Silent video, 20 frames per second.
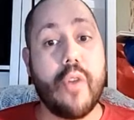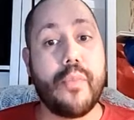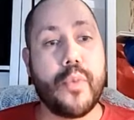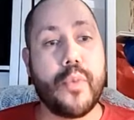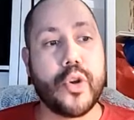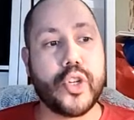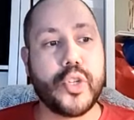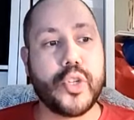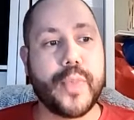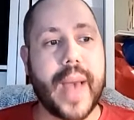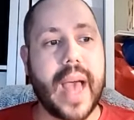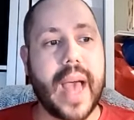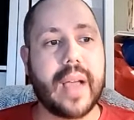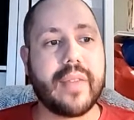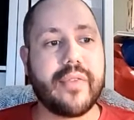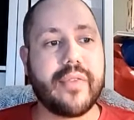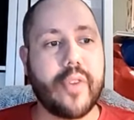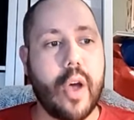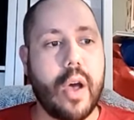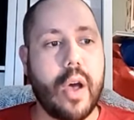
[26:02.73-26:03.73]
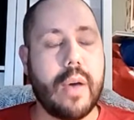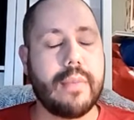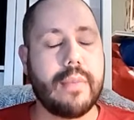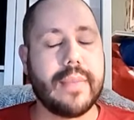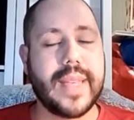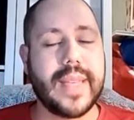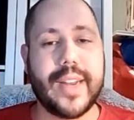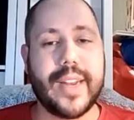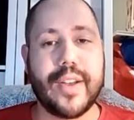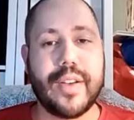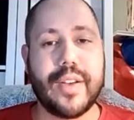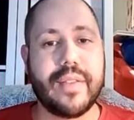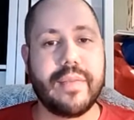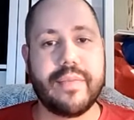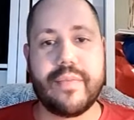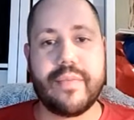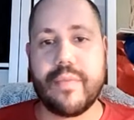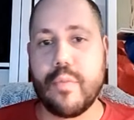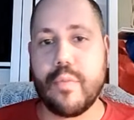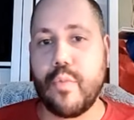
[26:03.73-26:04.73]
of pushback from,
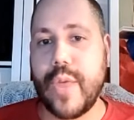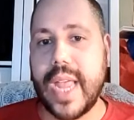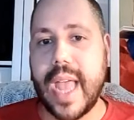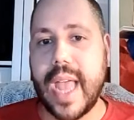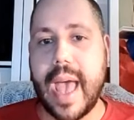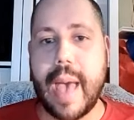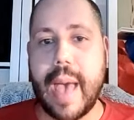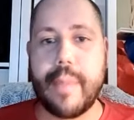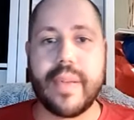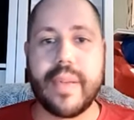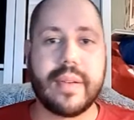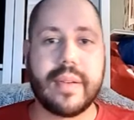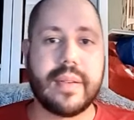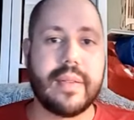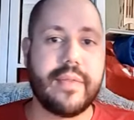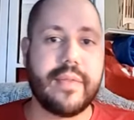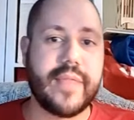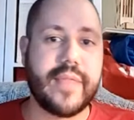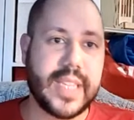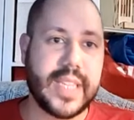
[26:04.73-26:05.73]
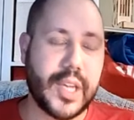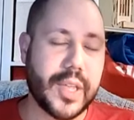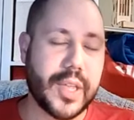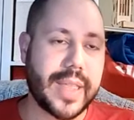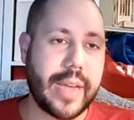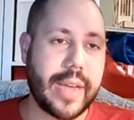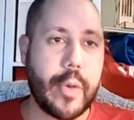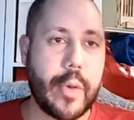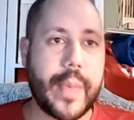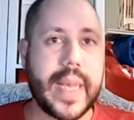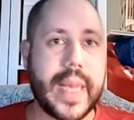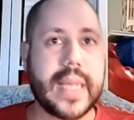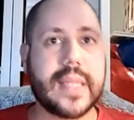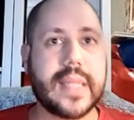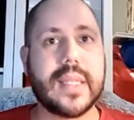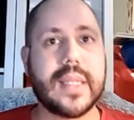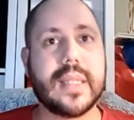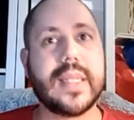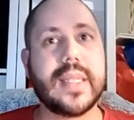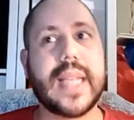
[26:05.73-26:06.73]
rehab and
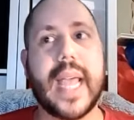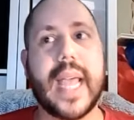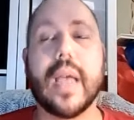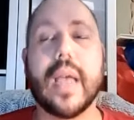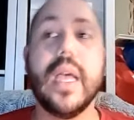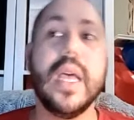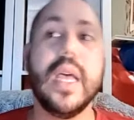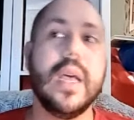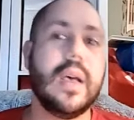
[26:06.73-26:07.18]
physiotherapists and saying,